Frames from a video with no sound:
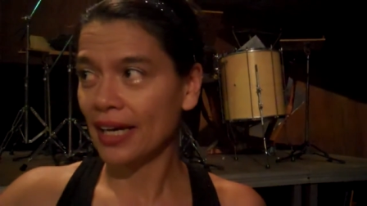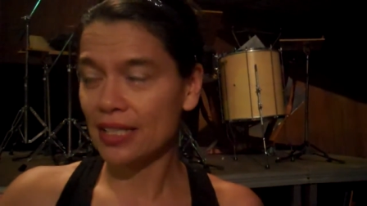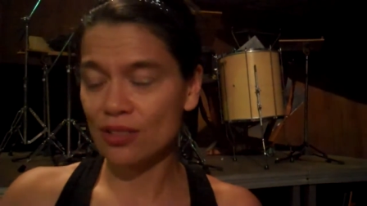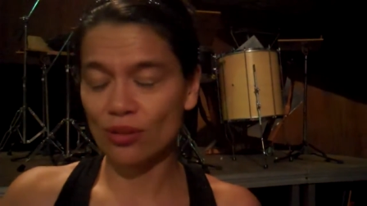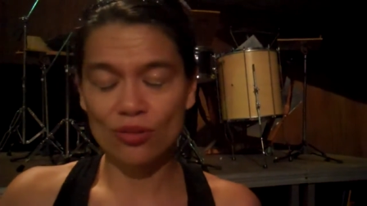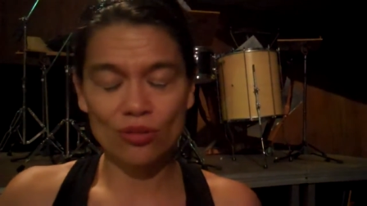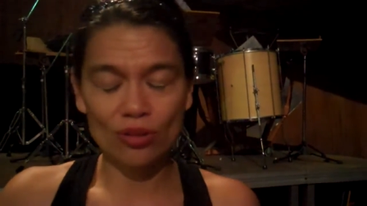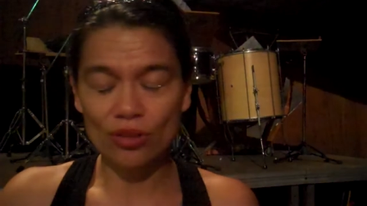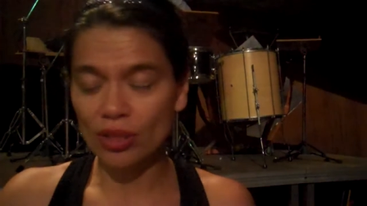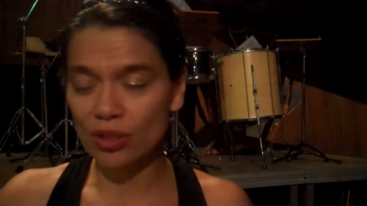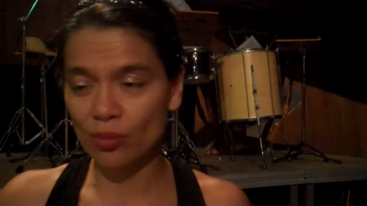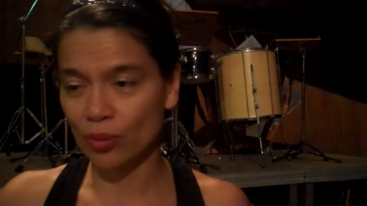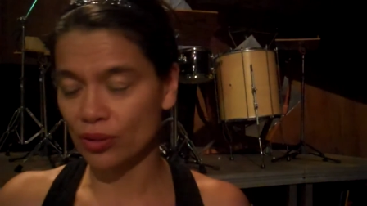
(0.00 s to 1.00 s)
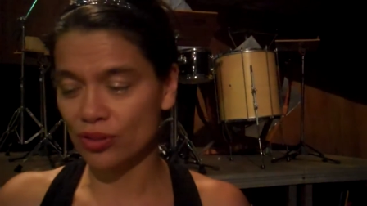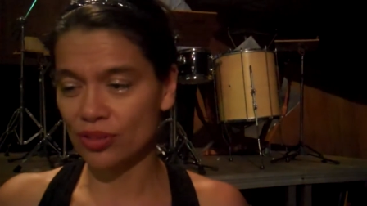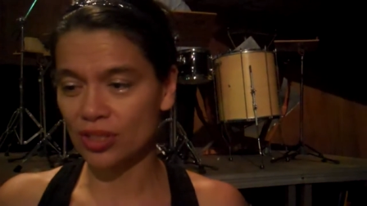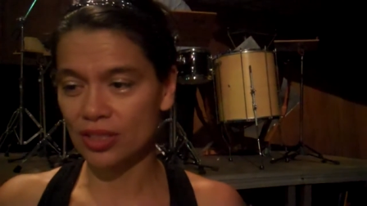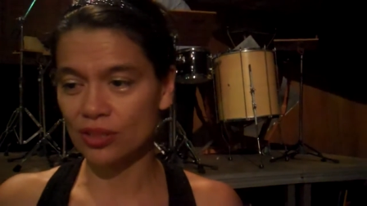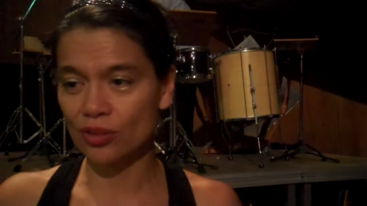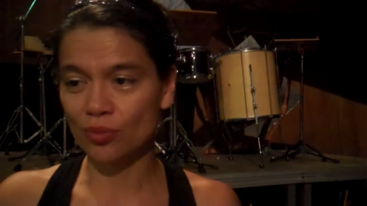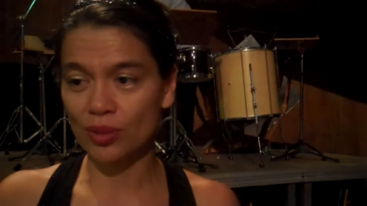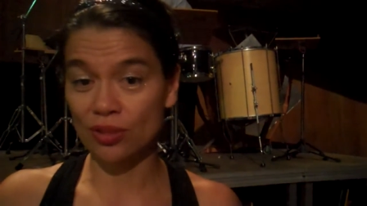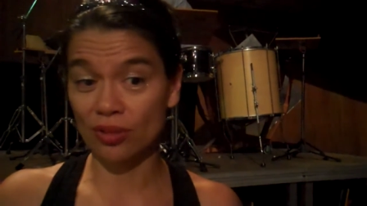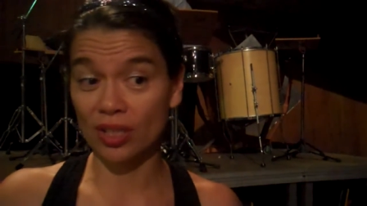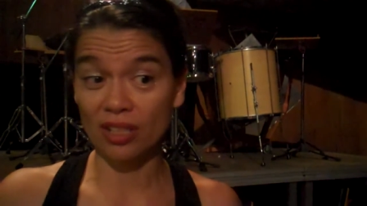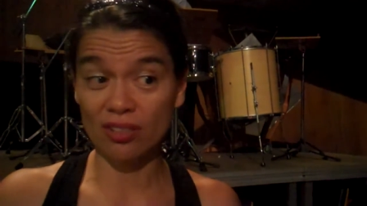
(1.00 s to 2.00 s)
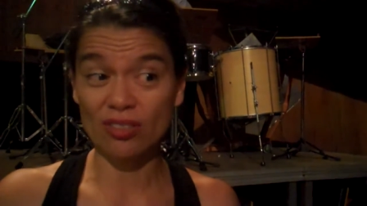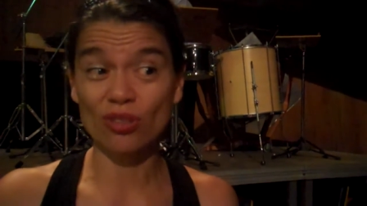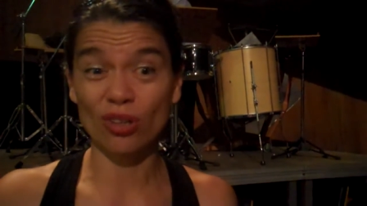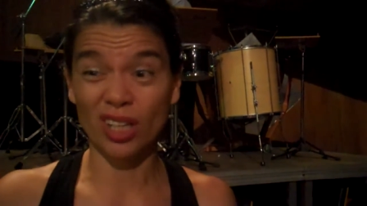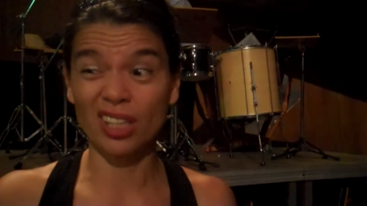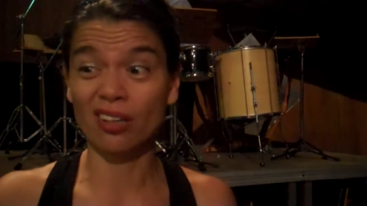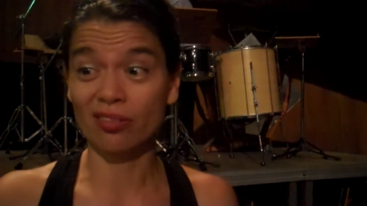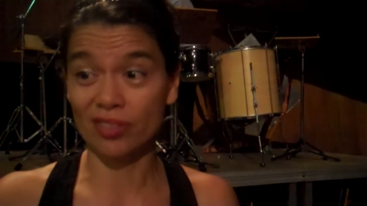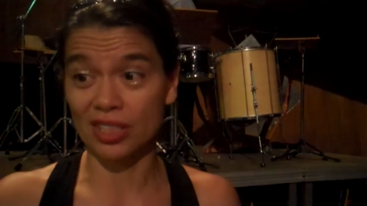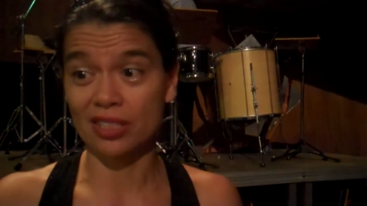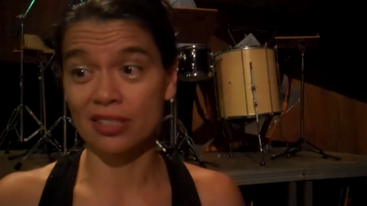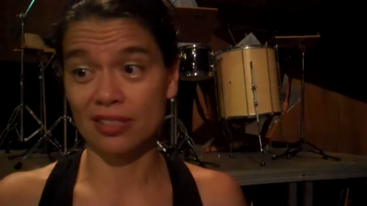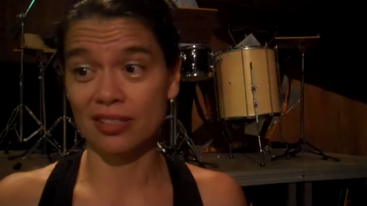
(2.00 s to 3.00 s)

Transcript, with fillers: it's also a great opportunity to be together, so I loved it.